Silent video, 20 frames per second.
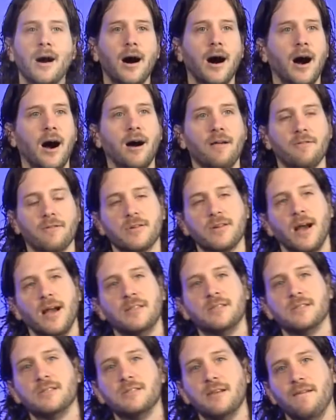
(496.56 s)
Other
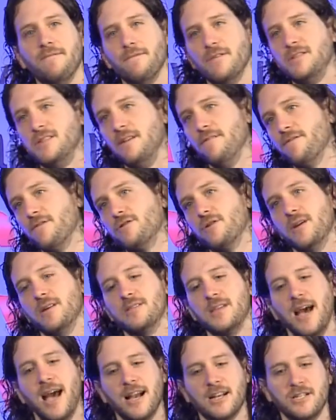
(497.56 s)
kinds of stuff we see for
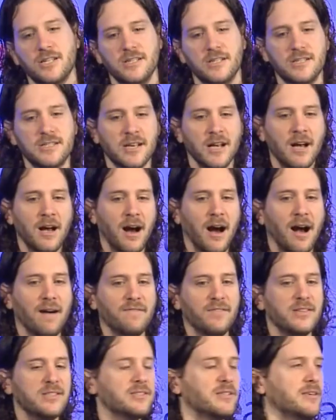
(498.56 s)
transactions,
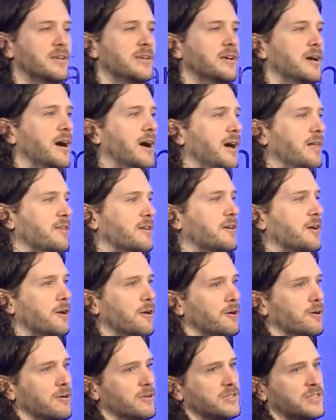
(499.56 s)
obviously the
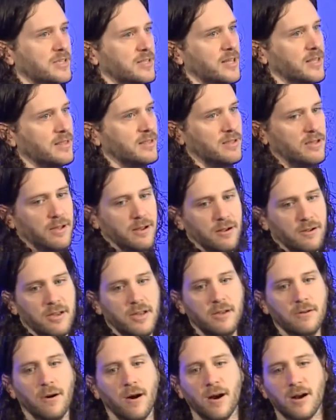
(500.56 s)
codes and then
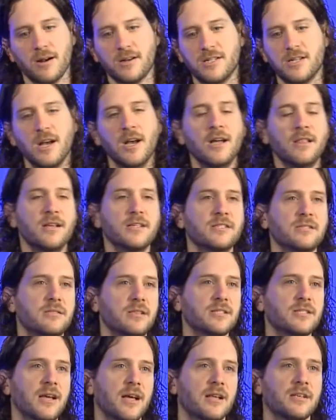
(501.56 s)
QRs.
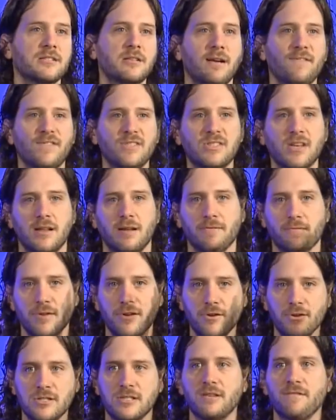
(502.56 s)
This kind of stuff is going to
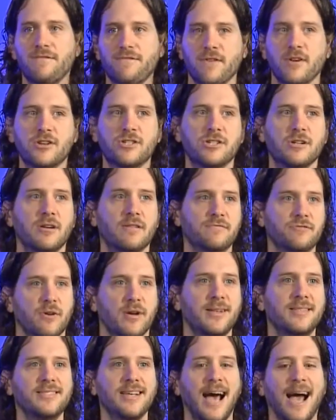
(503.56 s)
reduce the friction of
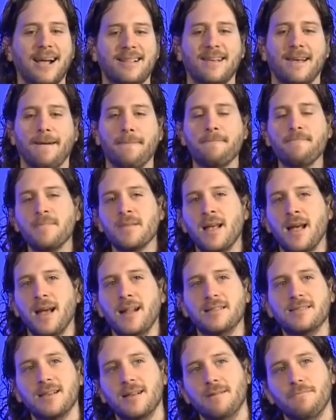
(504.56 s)
transacting.
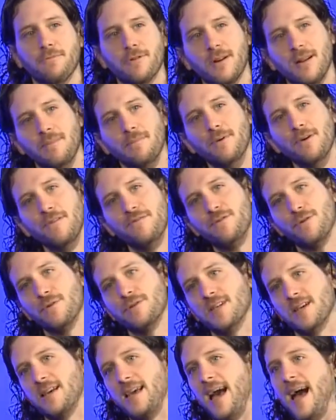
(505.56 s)
And we're going to move
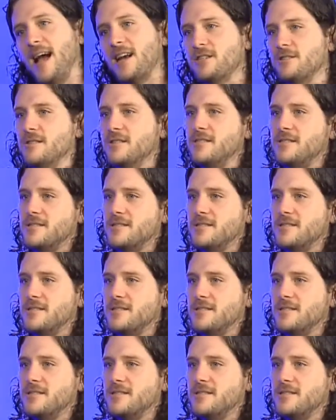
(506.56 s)
towards a cashless